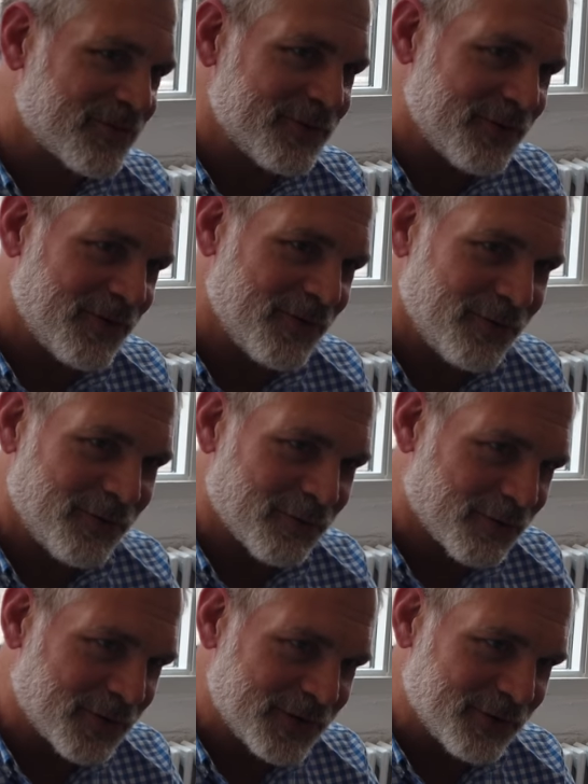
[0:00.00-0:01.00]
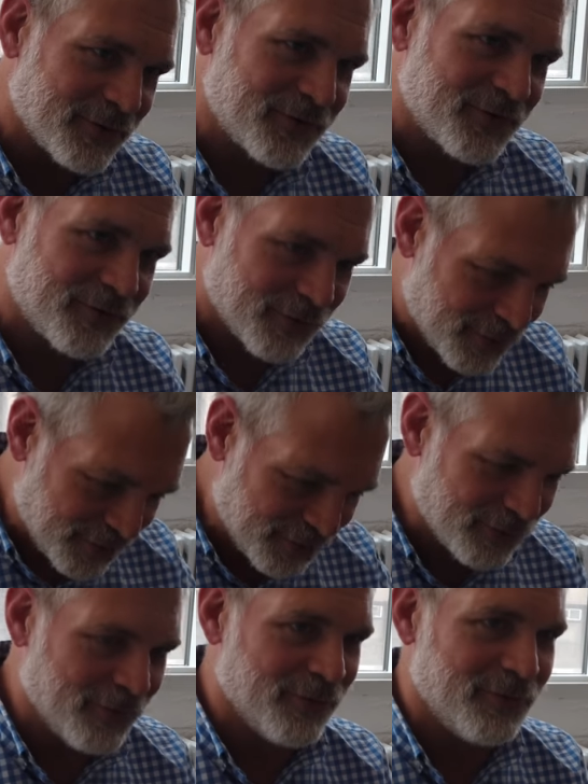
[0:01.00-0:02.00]
there was no real
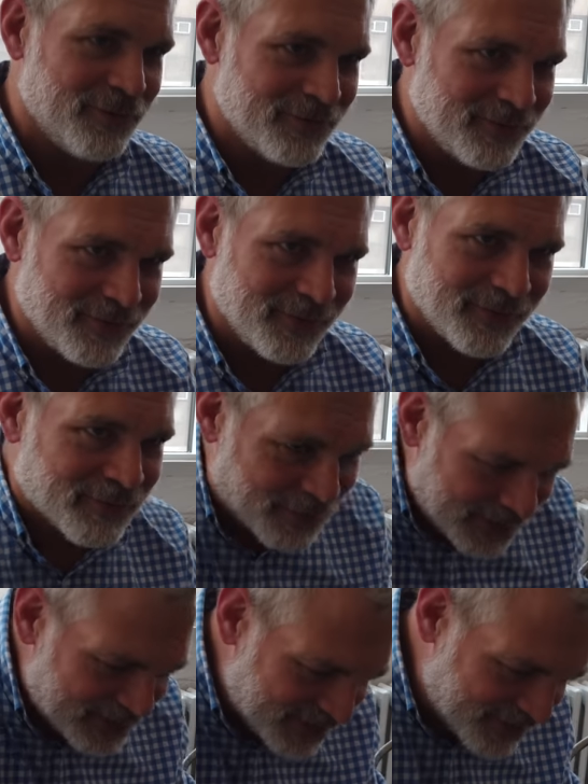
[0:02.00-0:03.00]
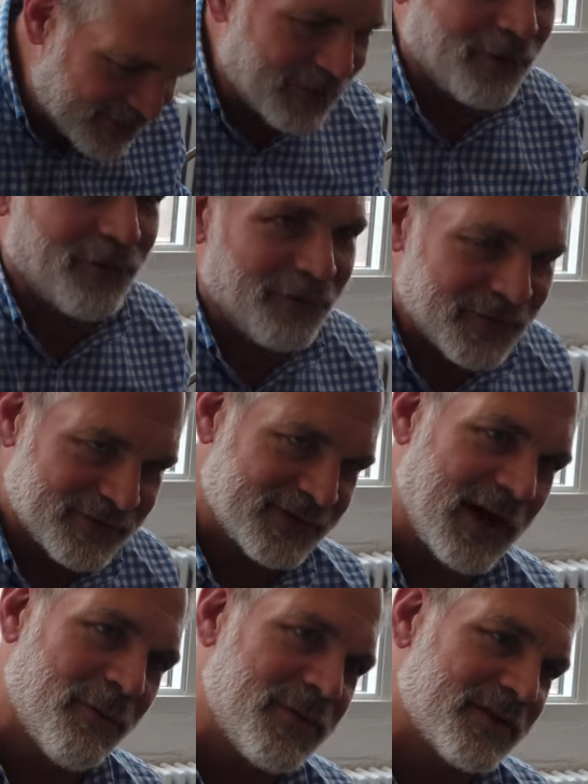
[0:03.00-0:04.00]
true written in stone, this is
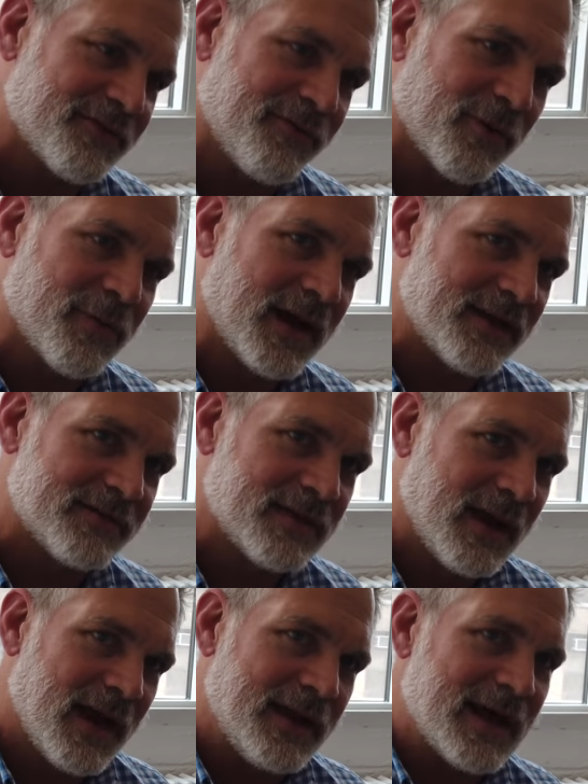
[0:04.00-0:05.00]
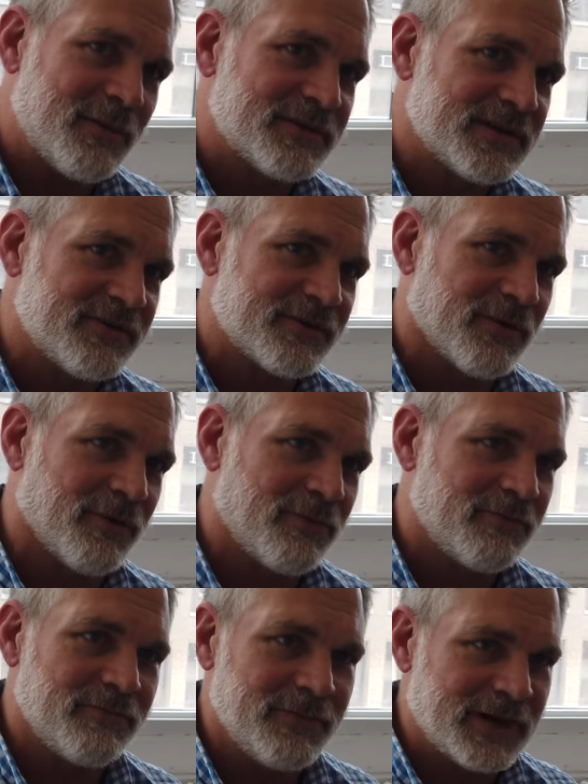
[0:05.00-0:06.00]
how big the format is. And now with
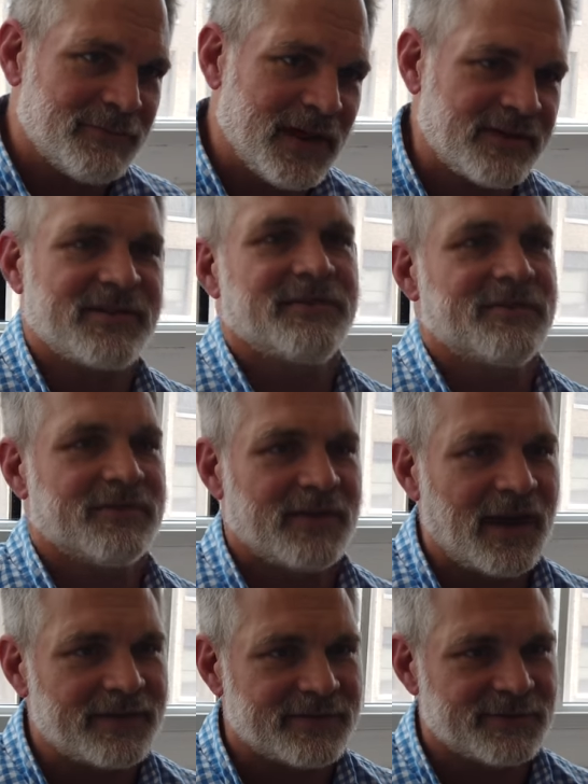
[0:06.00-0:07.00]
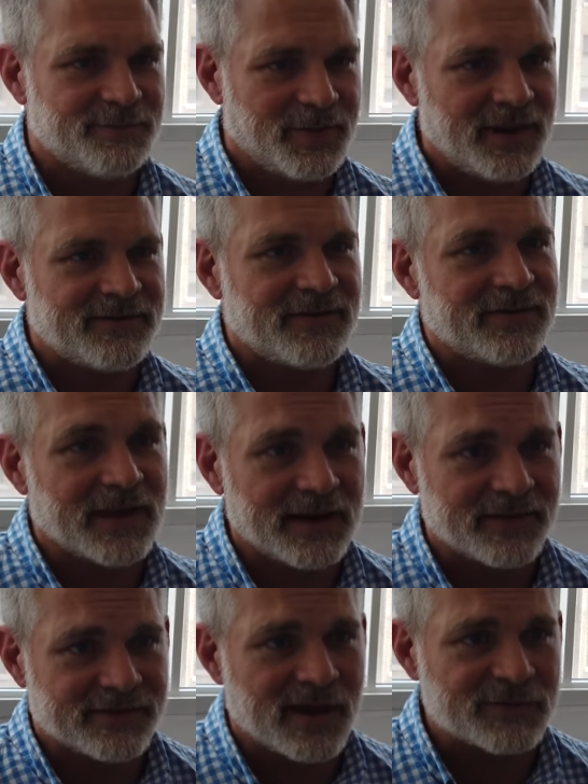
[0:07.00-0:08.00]
digital, we can make sensor sizes basically
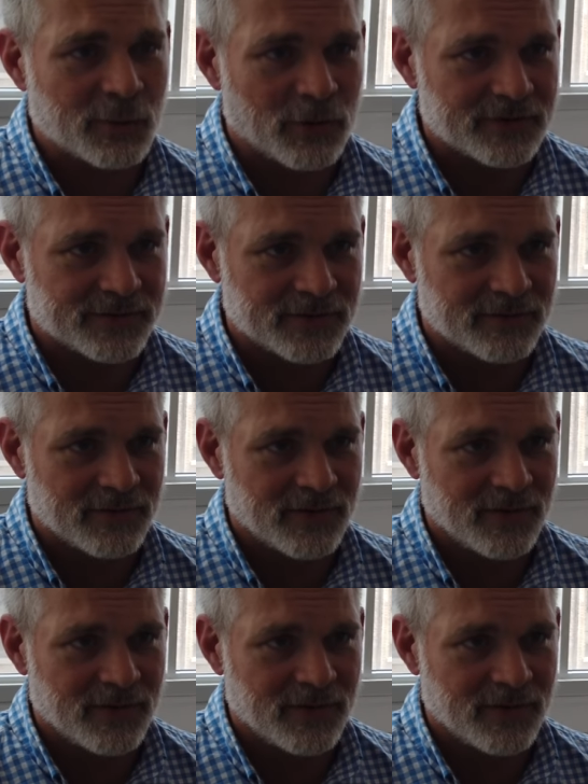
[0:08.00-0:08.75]
any size we want to.